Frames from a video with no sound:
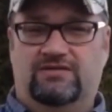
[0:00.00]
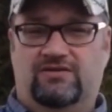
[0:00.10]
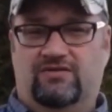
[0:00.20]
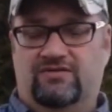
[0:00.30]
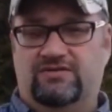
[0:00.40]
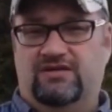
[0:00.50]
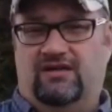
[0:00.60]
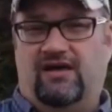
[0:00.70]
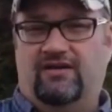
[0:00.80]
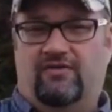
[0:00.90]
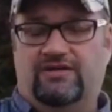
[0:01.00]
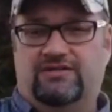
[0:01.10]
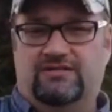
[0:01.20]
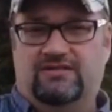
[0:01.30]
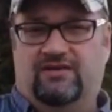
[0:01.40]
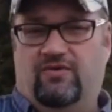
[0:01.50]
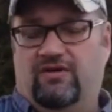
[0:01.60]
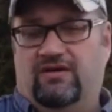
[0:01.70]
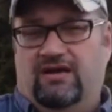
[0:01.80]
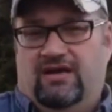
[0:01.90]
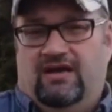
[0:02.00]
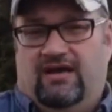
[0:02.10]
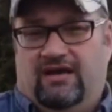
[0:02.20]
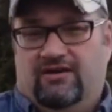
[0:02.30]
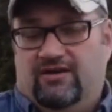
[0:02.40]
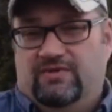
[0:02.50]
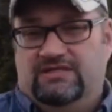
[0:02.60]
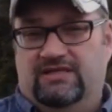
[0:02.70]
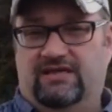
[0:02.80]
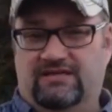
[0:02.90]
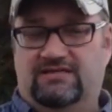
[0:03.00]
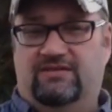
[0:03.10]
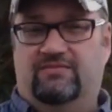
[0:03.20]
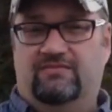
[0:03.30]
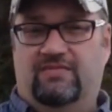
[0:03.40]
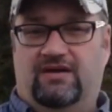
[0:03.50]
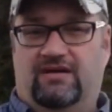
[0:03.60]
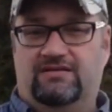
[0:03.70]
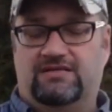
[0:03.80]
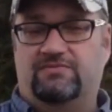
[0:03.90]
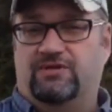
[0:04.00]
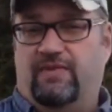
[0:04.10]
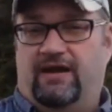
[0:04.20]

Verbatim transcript: So there's a lot of questions that we're uh, going to be seeking some uh, subject